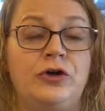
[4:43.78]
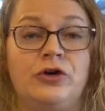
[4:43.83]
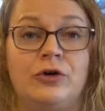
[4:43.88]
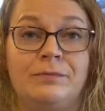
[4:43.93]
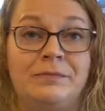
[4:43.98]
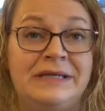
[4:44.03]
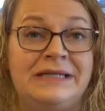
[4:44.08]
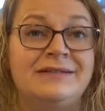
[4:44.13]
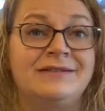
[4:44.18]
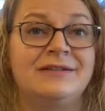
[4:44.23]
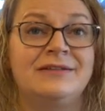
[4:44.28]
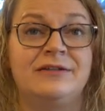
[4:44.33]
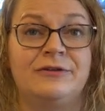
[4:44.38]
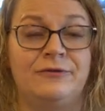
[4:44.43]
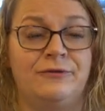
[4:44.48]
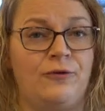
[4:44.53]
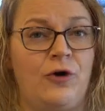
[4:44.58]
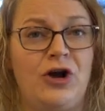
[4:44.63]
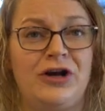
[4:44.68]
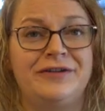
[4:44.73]
your meat to
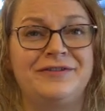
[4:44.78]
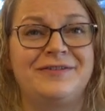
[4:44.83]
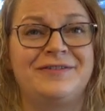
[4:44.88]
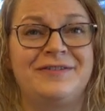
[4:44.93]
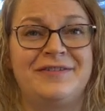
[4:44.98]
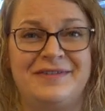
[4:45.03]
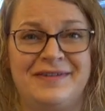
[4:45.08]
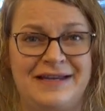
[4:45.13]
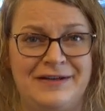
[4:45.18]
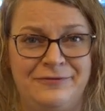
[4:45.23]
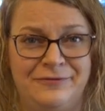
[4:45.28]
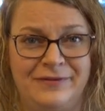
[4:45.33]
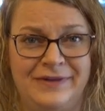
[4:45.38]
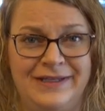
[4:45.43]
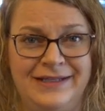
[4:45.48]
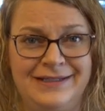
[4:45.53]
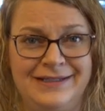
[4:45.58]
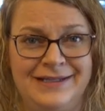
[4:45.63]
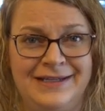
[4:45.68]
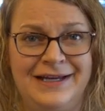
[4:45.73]
defrost
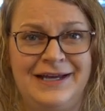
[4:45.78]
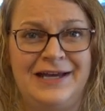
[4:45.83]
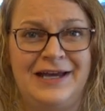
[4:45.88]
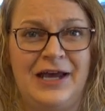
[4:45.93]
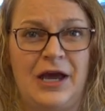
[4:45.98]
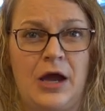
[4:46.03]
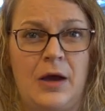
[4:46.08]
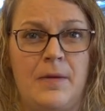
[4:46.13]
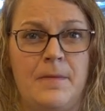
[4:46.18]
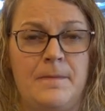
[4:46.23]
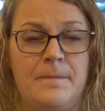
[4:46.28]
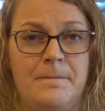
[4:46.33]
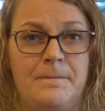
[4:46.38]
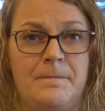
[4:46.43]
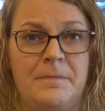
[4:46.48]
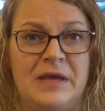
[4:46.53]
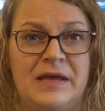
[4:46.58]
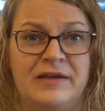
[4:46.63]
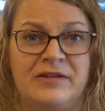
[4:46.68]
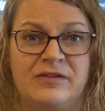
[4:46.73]
safely,
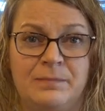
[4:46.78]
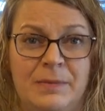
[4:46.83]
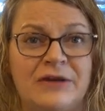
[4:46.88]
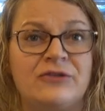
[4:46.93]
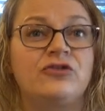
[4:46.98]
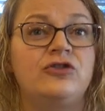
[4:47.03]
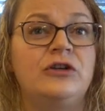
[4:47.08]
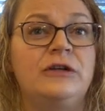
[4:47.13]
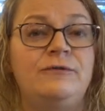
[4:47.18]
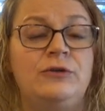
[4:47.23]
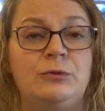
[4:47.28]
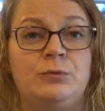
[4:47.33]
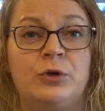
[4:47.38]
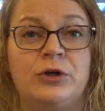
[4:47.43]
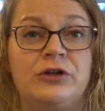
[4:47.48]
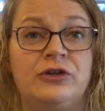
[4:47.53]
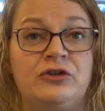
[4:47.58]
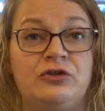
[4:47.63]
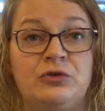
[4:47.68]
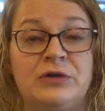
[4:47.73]
especially if you
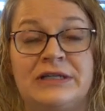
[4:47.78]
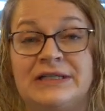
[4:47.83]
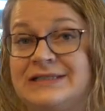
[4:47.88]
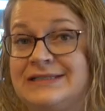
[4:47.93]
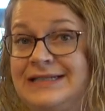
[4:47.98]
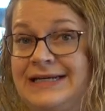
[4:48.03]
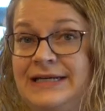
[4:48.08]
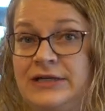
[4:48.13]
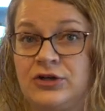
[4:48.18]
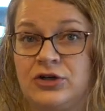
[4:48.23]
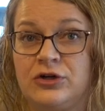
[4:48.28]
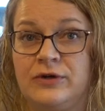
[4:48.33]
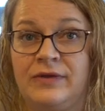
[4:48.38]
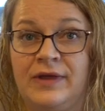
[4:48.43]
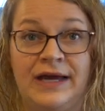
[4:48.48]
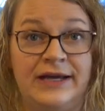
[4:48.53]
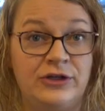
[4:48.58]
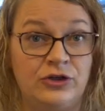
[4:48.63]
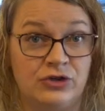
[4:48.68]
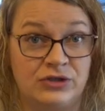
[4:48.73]
put it into a container
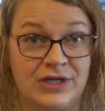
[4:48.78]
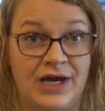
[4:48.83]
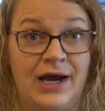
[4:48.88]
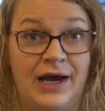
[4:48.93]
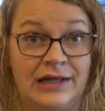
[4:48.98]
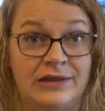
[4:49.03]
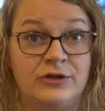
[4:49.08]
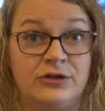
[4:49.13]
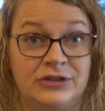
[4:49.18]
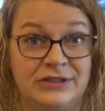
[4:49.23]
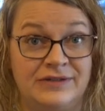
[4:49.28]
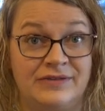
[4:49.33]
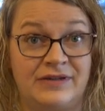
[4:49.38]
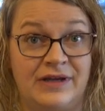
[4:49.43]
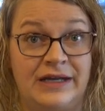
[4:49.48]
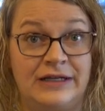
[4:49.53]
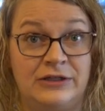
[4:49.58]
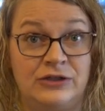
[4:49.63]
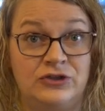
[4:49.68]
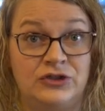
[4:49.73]
that your toddler
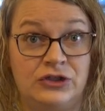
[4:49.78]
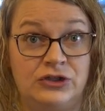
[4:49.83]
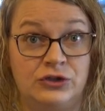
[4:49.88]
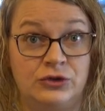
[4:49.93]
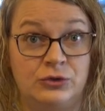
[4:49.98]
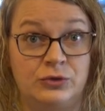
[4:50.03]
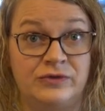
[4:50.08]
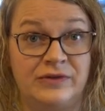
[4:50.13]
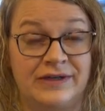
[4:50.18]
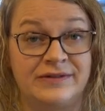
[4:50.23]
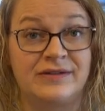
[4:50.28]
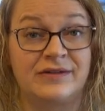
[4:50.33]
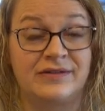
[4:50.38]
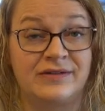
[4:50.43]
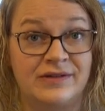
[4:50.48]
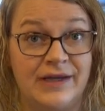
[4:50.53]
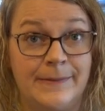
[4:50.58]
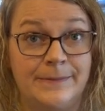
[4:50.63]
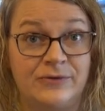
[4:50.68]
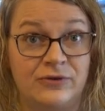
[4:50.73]
decided to use as a
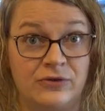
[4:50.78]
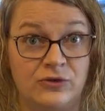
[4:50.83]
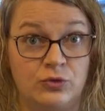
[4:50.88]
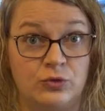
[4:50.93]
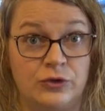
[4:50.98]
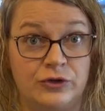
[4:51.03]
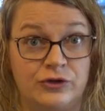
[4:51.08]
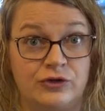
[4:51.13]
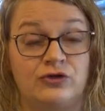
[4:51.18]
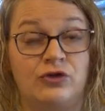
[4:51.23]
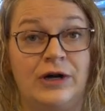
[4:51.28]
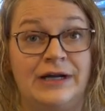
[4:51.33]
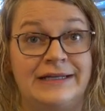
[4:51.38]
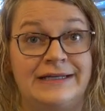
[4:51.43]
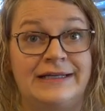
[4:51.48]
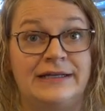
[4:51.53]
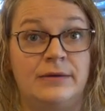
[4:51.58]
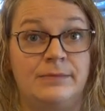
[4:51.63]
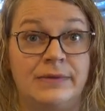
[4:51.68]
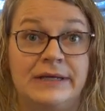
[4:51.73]
step stool to try
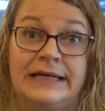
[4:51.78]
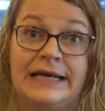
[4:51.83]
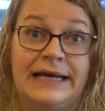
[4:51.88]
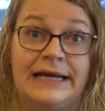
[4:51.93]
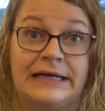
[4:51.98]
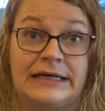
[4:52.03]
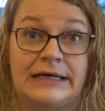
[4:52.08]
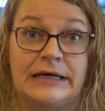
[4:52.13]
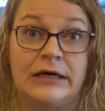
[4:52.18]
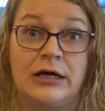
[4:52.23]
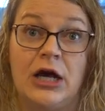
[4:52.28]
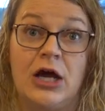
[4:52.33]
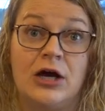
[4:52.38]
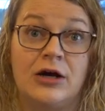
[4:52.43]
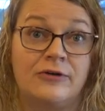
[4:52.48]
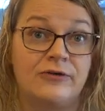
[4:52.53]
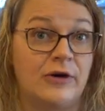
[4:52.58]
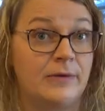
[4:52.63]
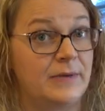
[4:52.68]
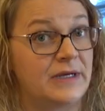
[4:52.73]
to get a banana
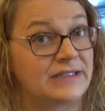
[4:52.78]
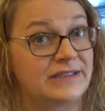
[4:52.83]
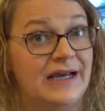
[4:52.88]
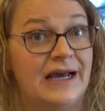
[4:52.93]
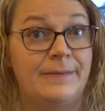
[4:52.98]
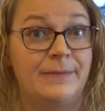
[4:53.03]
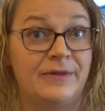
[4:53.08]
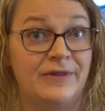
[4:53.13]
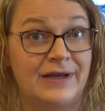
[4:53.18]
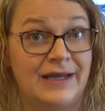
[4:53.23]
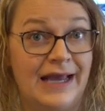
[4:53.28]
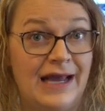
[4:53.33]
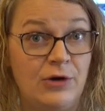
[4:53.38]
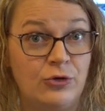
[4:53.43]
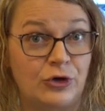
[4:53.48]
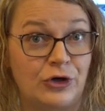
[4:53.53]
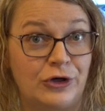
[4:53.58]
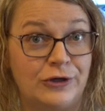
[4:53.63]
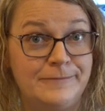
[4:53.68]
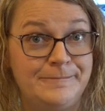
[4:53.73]
from on top of the
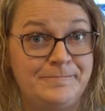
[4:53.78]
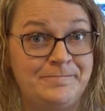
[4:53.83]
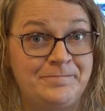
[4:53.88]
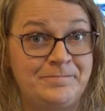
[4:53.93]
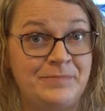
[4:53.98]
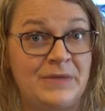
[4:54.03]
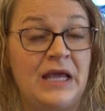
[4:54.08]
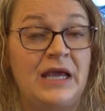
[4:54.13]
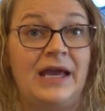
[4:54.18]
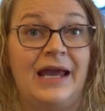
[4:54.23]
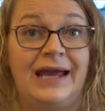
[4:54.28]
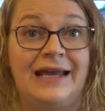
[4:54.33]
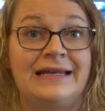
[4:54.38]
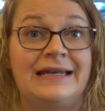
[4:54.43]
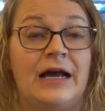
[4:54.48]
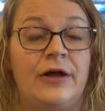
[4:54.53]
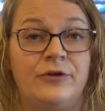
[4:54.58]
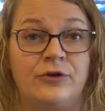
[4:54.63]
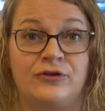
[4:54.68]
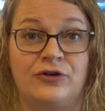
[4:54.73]
counter,
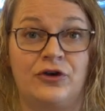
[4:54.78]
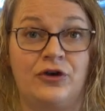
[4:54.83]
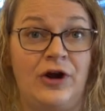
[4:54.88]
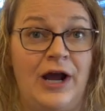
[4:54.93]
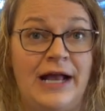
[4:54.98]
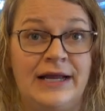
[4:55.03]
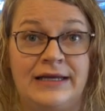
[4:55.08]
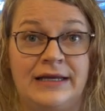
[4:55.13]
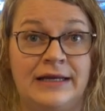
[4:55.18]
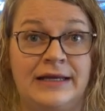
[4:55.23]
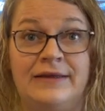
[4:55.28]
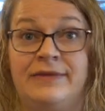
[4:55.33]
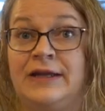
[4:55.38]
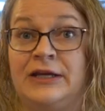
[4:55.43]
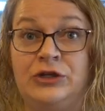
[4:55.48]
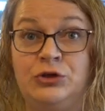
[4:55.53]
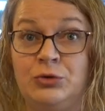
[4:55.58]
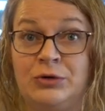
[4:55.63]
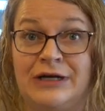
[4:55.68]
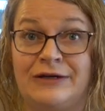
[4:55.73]
and now there's a crack in it
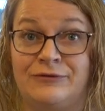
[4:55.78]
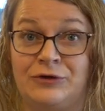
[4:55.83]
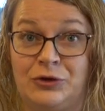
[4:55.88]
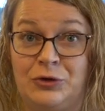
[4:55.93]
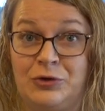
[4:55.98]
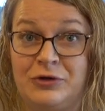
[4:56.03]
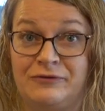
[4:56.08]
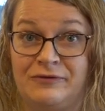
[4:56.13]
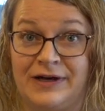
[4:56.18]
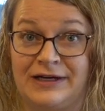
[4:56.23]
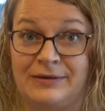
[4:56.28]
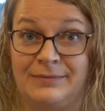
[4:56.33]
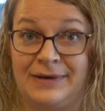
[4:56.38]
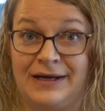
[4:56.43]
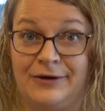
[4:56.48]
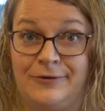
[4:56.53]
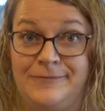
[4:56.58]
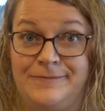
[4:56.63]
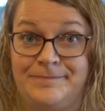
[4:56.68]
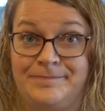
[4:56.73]
that you were never notified
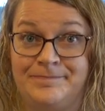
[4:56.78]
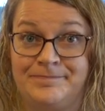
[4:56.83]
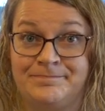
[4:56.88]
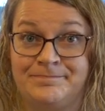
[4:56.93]
about.